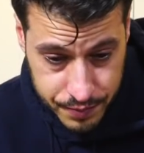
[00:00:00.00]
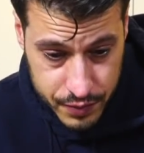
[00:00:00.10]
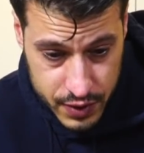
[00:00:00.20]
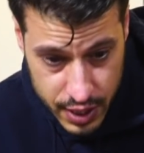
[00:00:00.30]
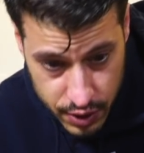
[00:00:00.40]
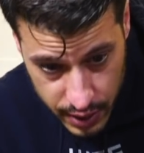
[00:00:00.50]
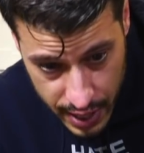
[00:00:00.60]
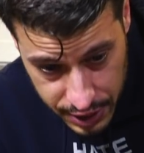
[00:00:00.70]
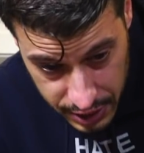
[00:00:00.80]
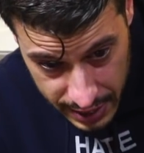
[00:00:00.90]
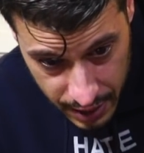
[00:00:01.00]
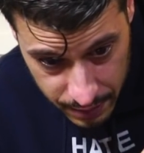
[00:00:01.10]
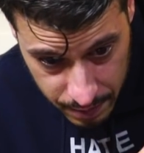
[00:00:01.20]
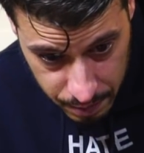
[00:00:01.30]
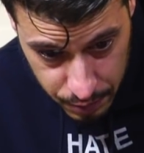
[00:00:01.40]
So you can actually get
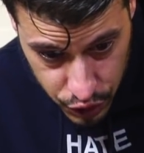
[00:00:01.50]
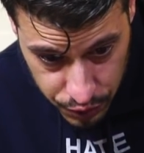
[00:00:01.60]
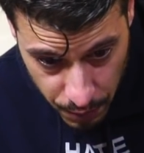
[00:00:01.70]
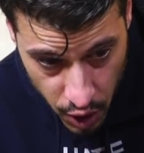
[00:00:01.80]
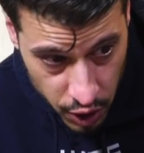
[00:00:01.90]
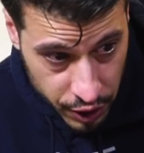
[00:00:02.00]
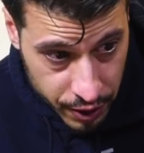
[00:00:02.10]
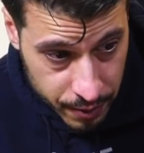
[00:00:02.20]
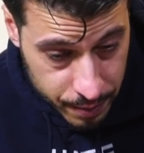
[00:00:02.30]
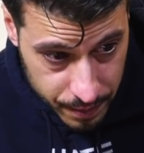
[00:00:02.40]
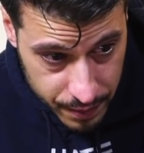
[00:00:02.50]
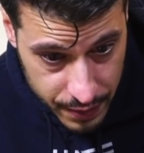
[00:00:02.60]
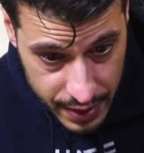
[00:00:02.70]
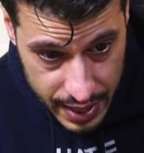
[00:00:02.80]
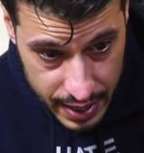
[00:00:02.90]
them smaller
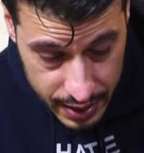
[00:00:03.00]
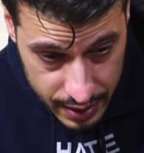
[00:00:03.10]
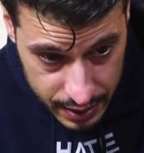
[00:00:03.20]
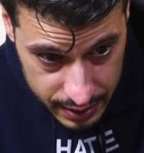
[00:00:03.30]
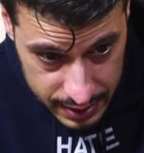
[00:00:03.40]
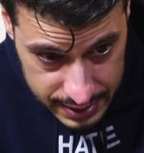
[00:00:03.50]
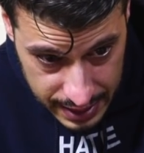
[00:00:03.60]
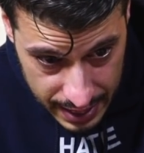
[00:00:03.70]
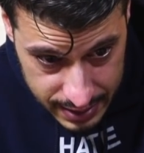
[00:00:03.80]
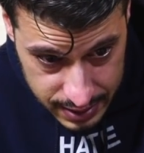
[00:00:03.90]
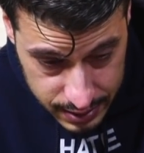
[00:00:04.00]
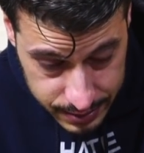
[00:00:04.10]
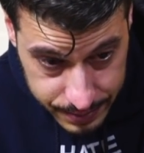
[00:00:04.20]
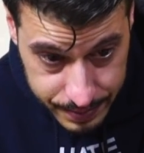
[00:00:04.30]
than these guys.